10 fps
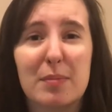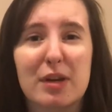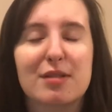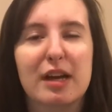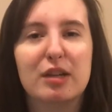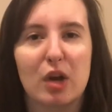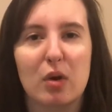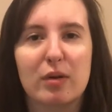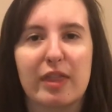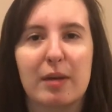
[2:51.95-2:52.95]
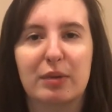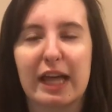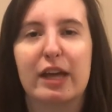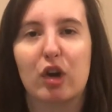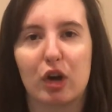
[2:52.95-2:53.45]
because I know that
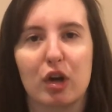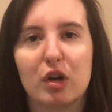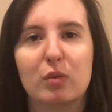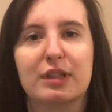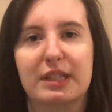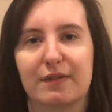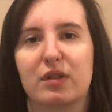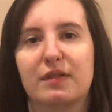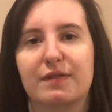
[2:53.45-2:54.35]
playing her will differ